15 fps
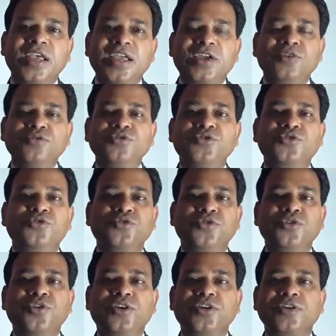You should
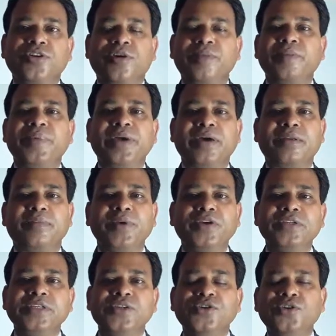not compare,
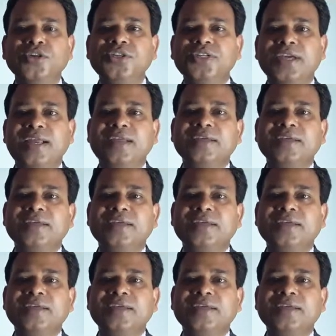because your child